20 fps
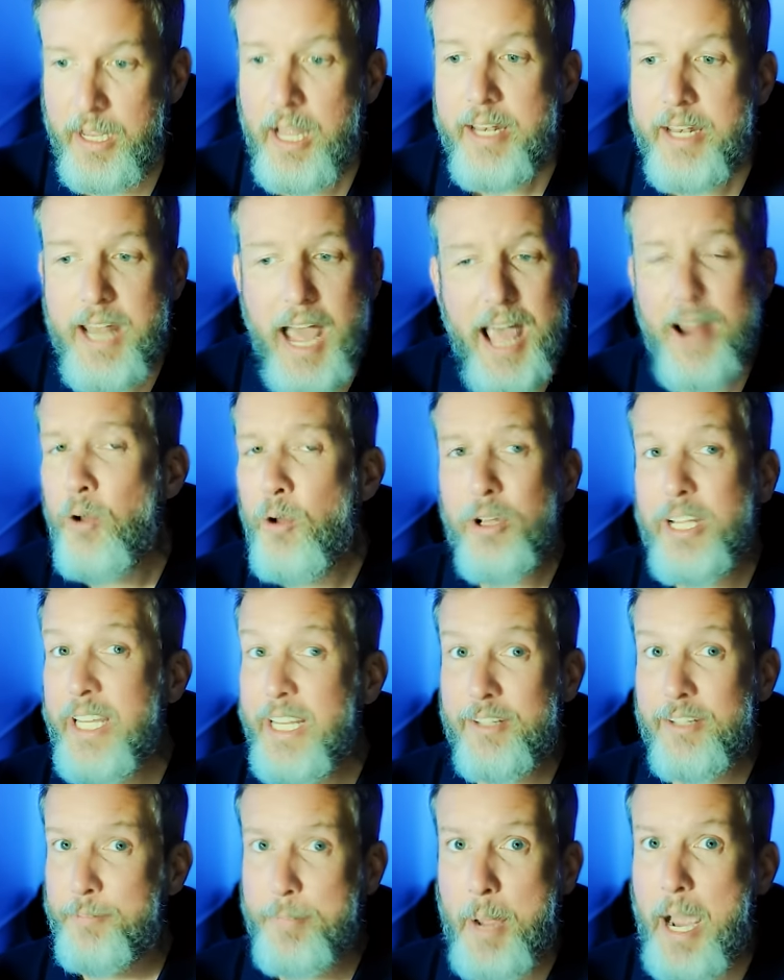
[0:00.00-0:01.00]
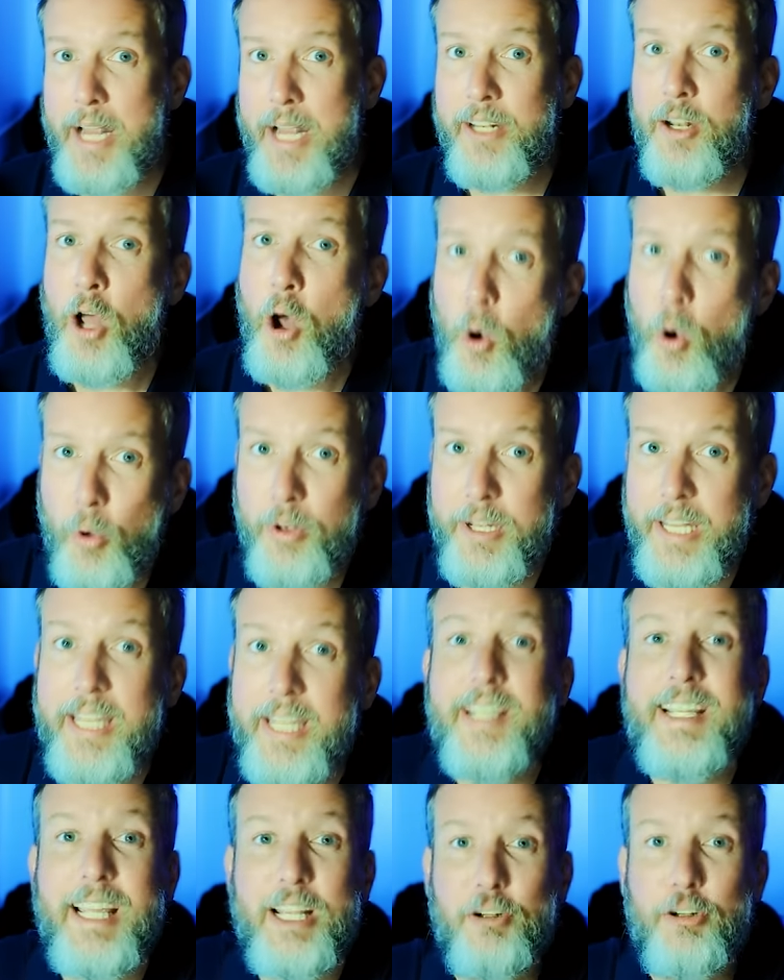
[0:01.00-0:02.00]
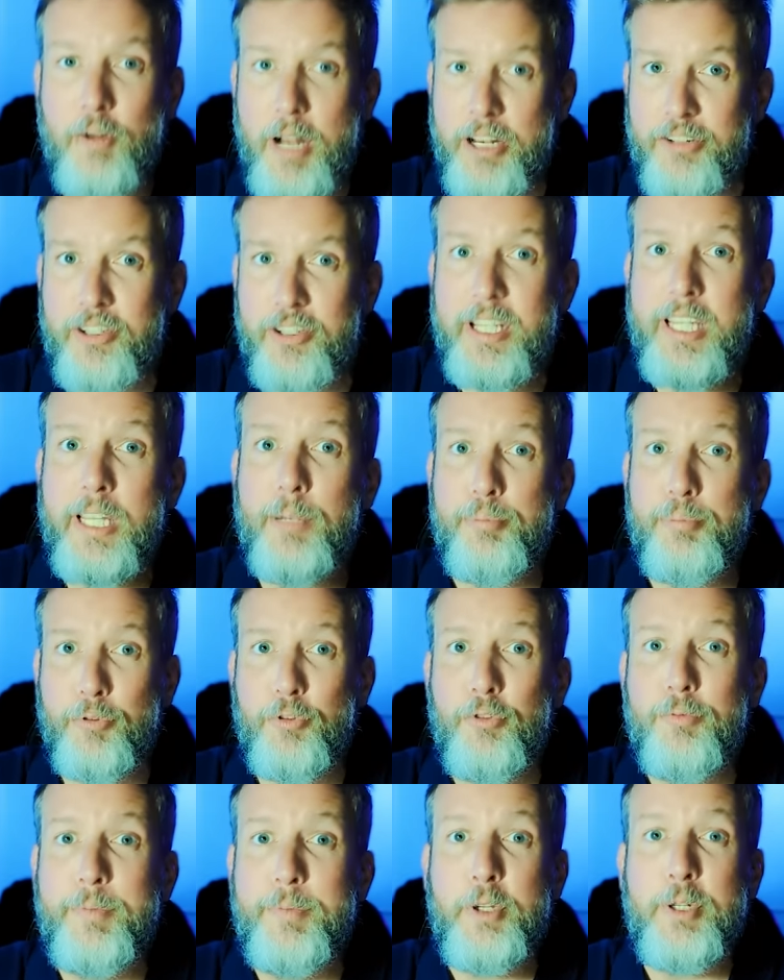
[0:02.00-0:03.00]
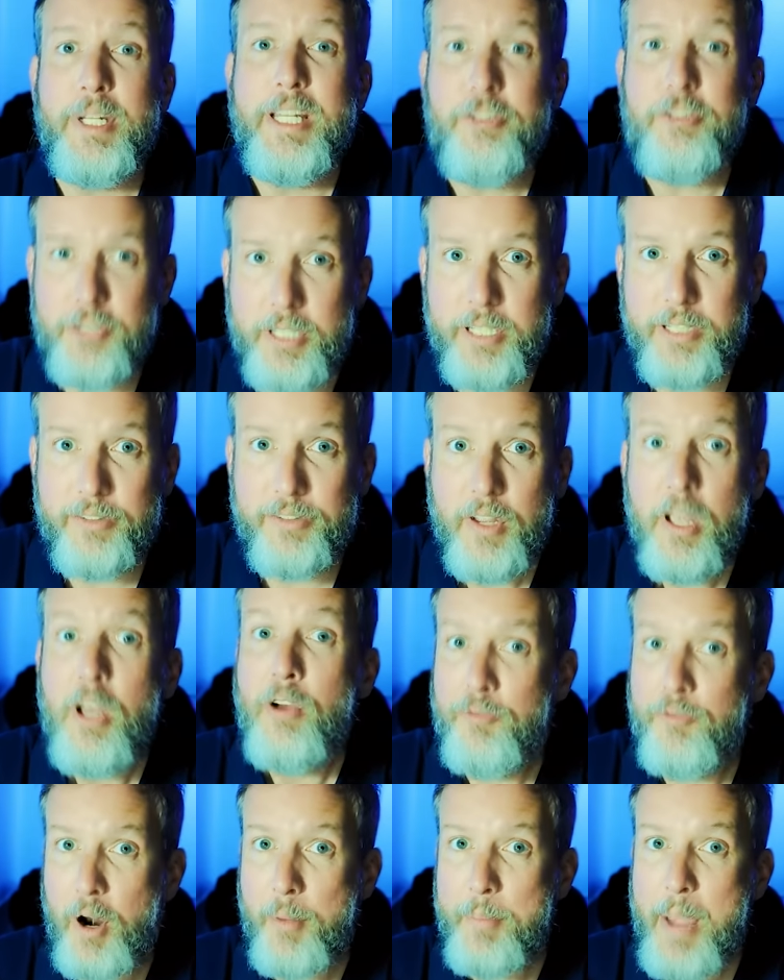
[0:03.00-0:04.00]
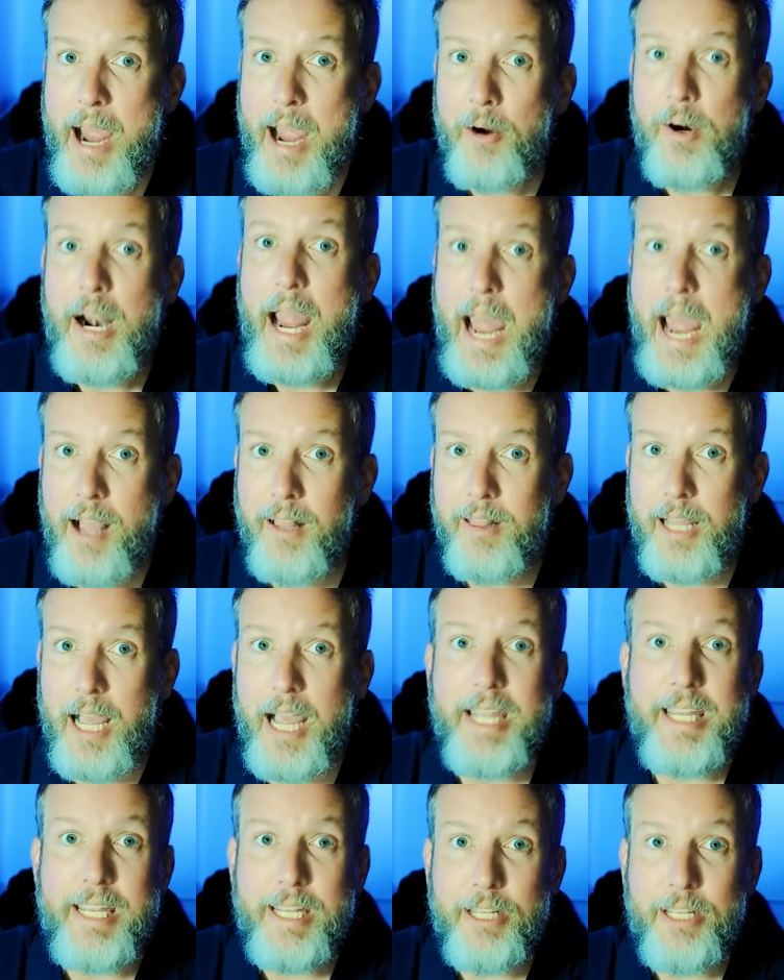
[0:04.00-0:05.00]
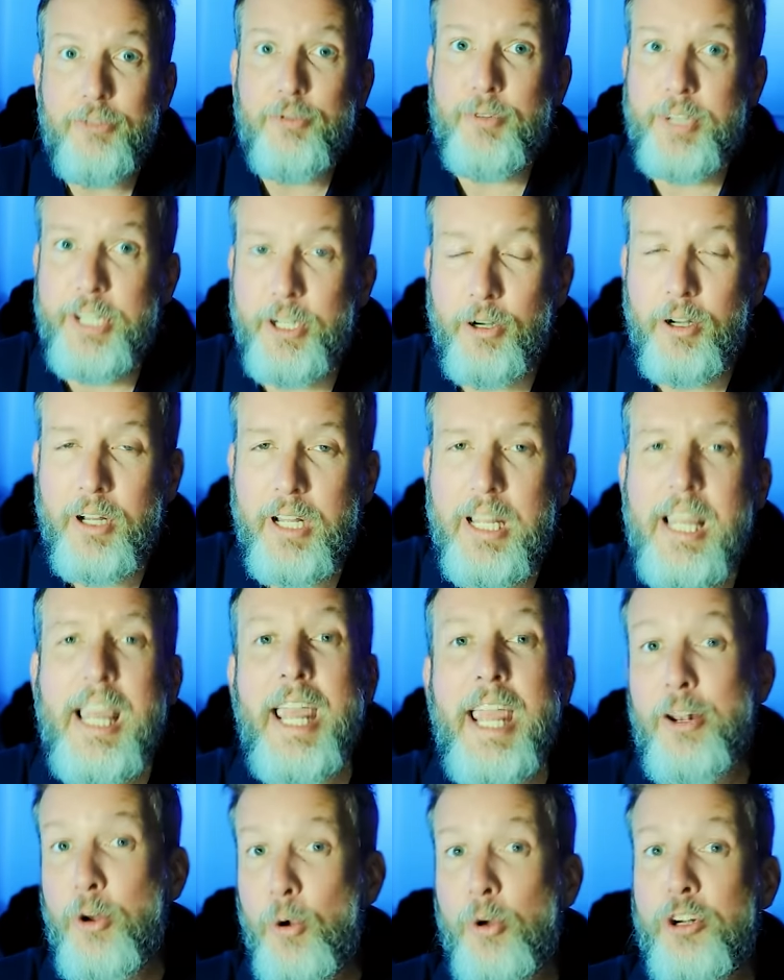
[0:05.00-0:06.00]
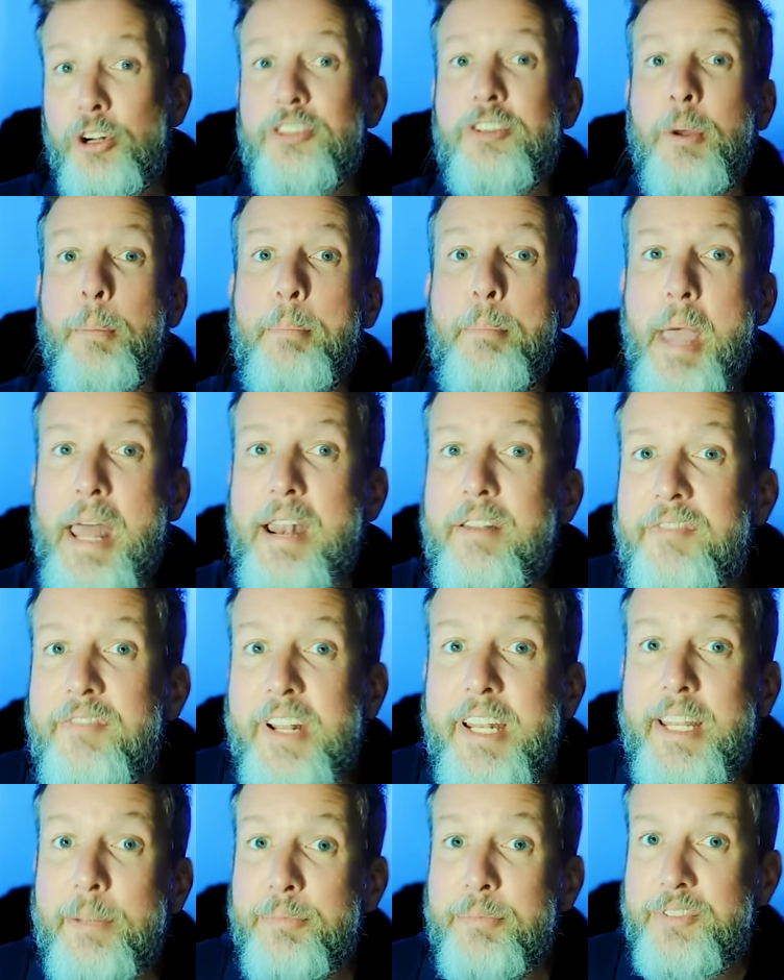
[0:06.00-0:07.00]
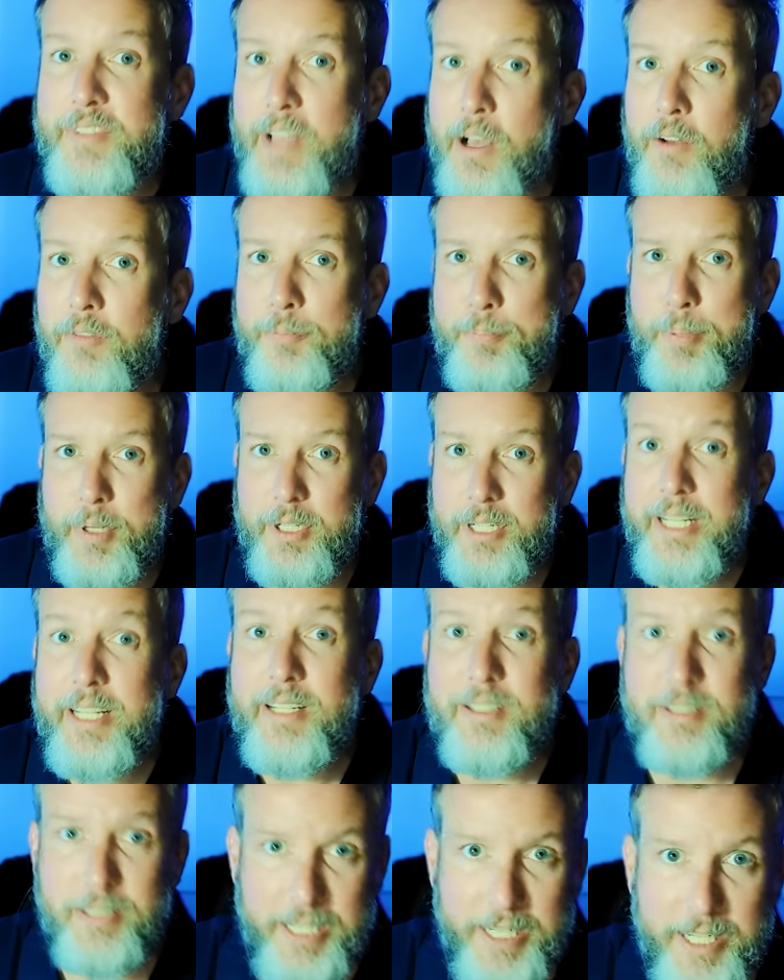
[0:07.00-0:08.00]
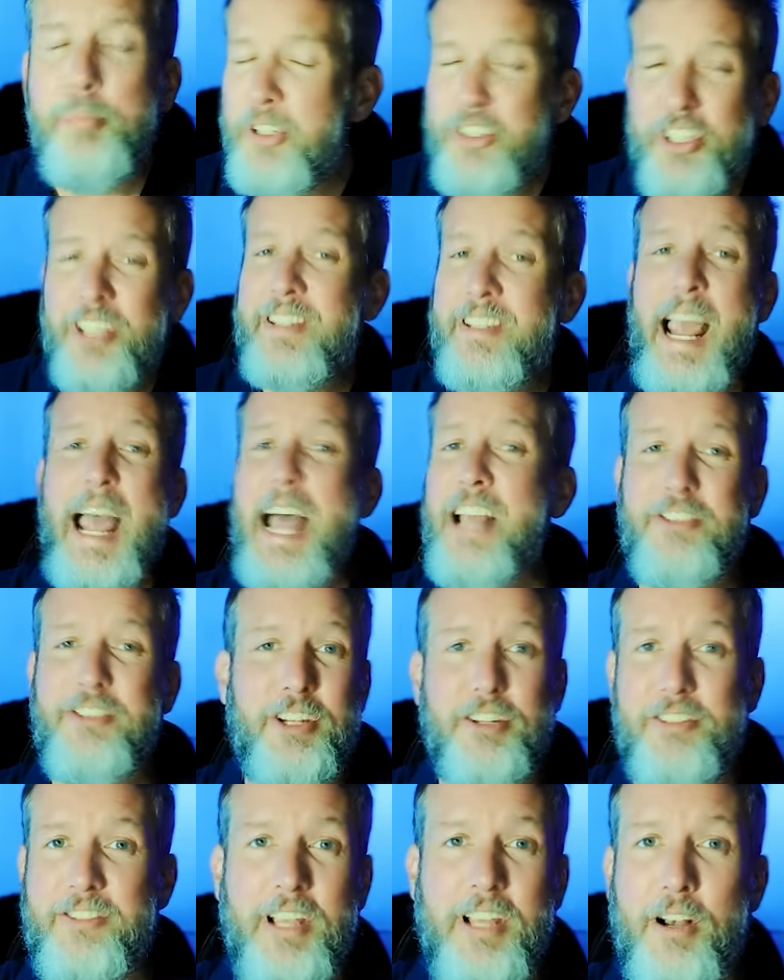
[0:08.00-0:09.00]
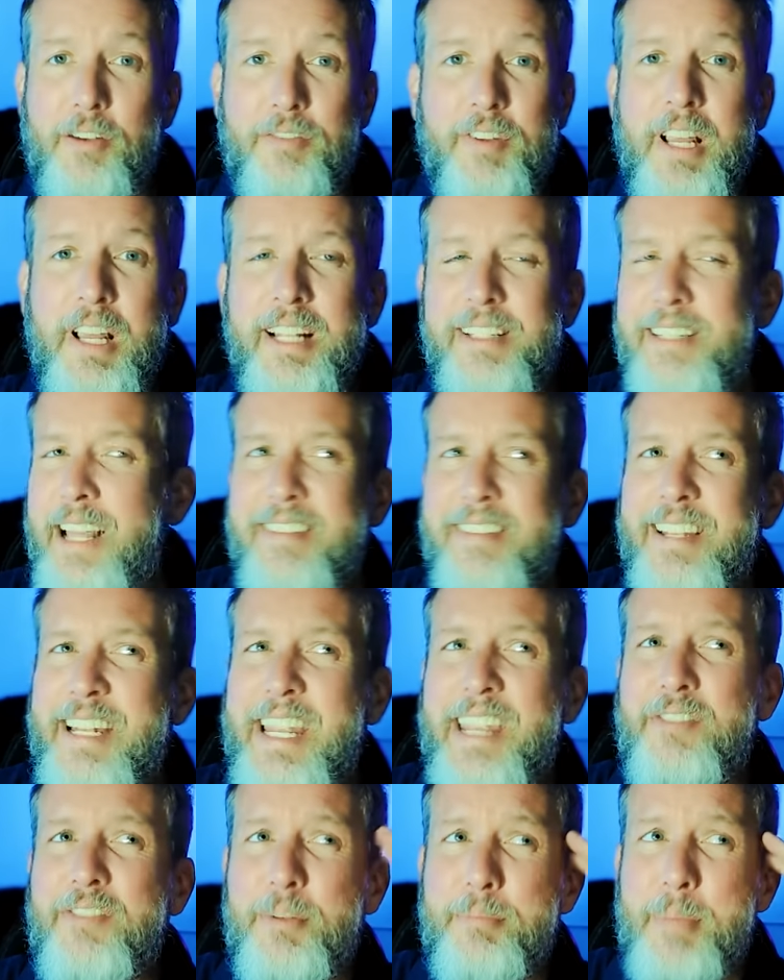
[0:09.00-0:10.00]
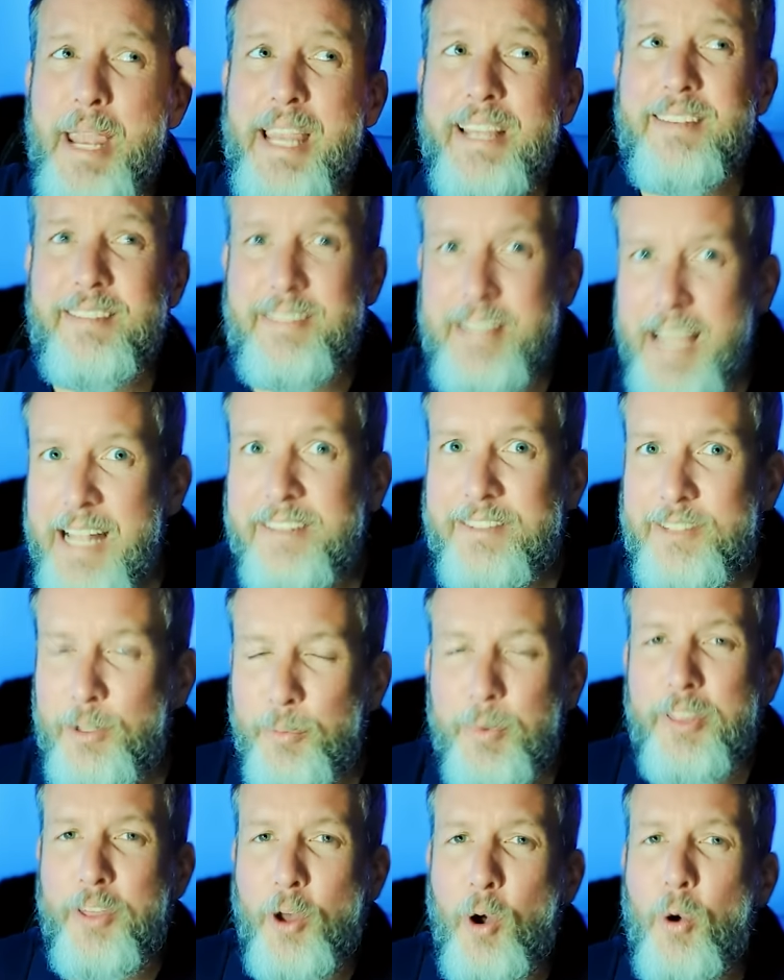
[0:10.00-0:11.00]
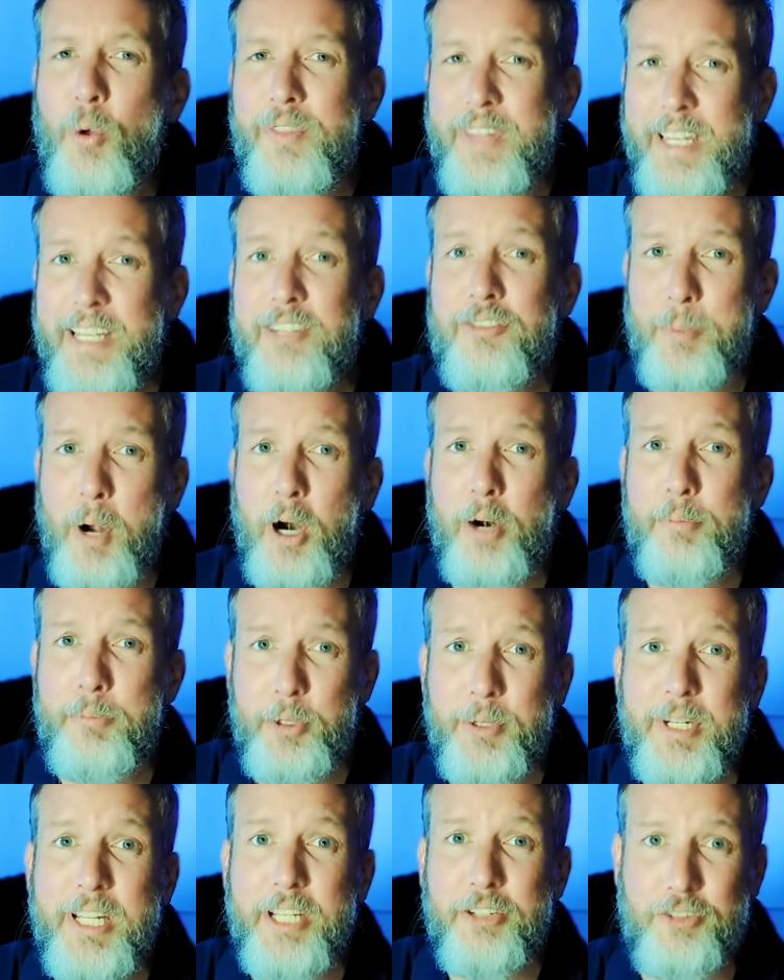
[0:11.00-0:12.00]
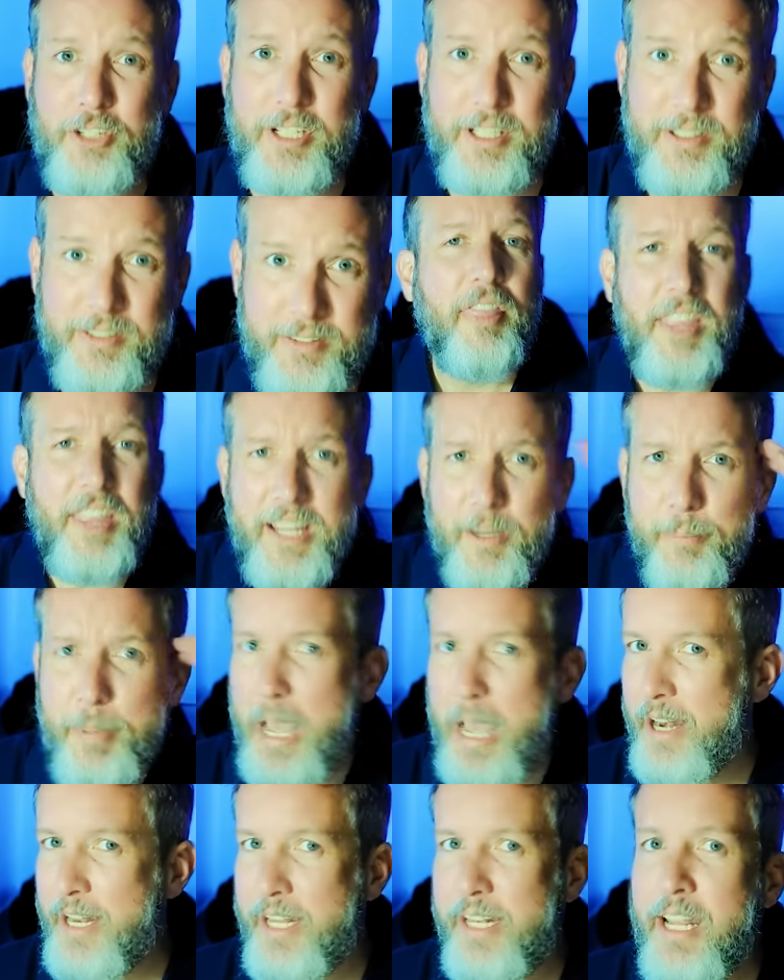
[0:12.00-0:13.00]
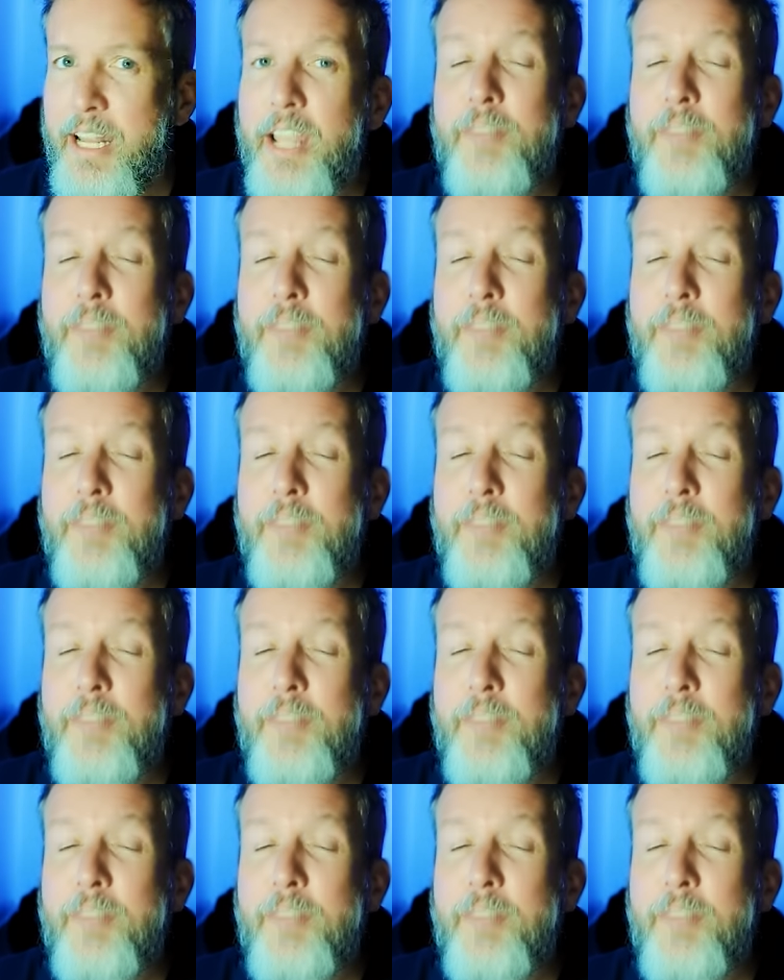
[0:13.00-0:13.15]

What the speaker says: Not only is Biden holding congressionally approved munitions from our ally, Israel, in order to benefit himself politically, but just ask yourself, does it even make sense to withhold these smart munitions? Think about it.